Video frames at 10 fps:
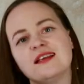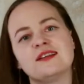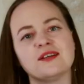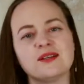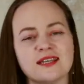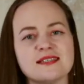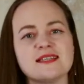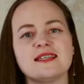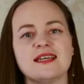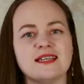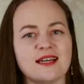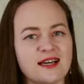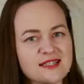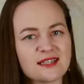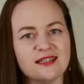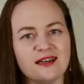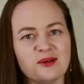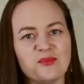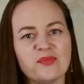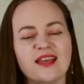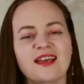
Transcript: Don't hesitate, ask now.